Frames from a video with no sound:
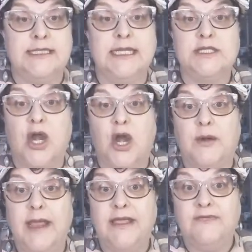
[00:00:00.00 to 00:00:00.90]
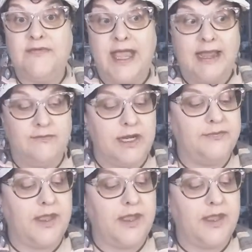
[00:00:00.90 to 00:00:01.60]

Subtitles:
These are my favorite.